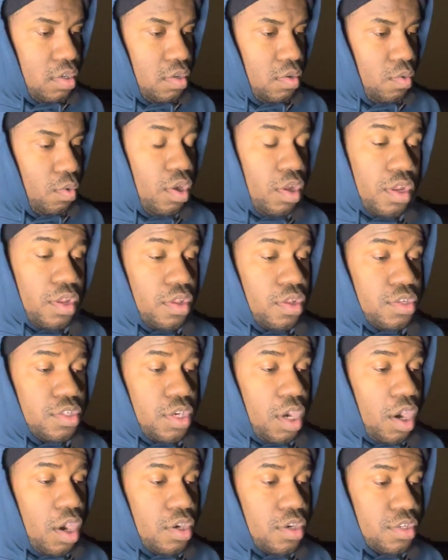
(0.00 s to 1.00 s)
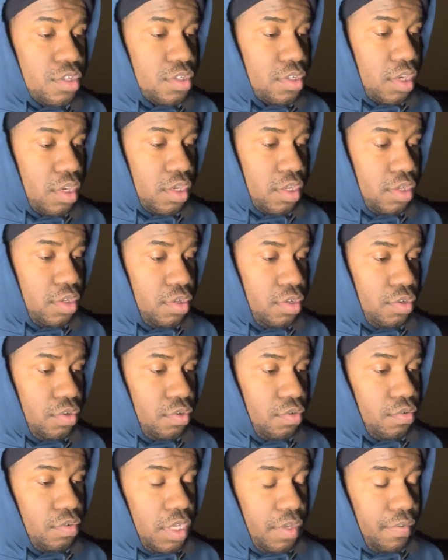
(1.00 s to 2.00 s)
what are the Chargers going to
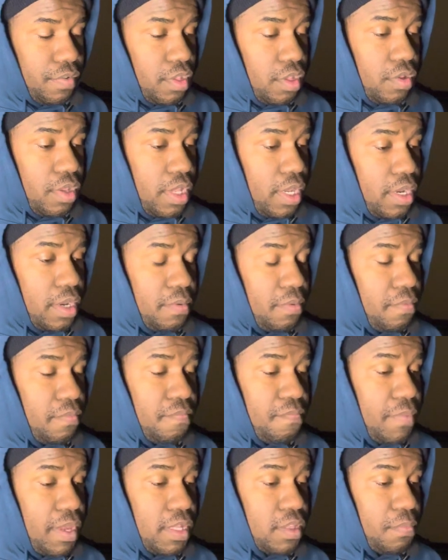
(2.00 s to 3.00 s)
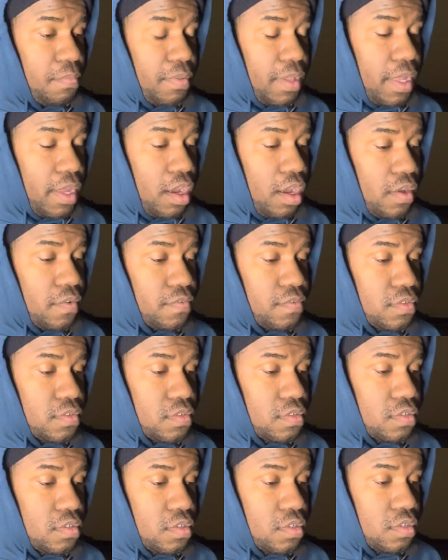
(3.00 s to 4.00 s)
do, even though they didn't even make the playoffs?
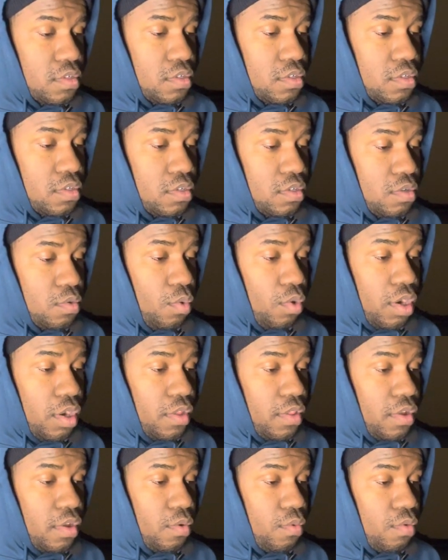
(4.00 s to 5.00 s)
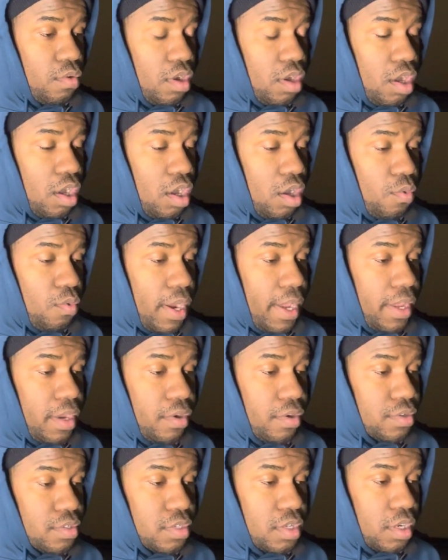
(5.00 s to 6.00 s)
What are the uh,
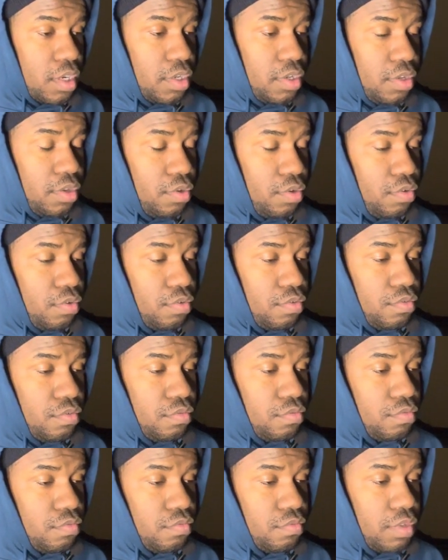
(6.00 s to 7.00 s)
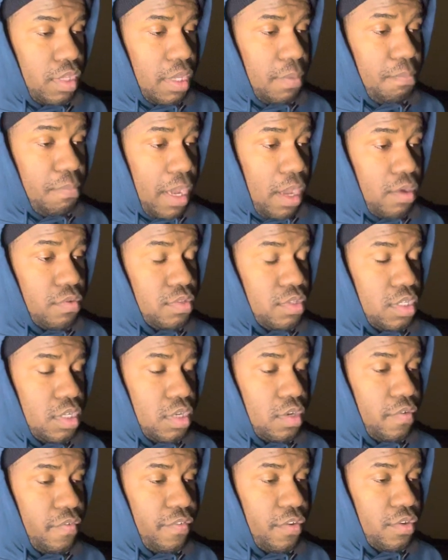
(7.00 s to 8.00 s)
Raiders going to do? Get bounced
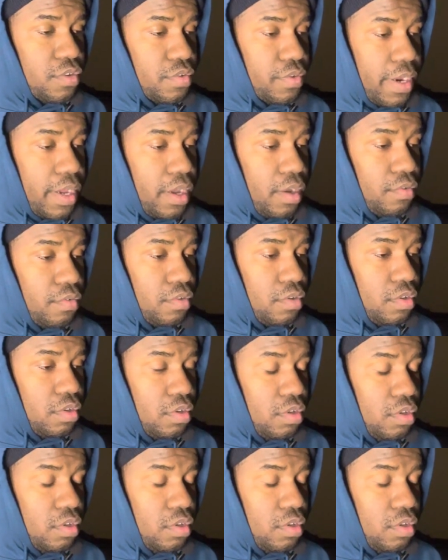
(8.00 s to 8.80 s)
in the first round.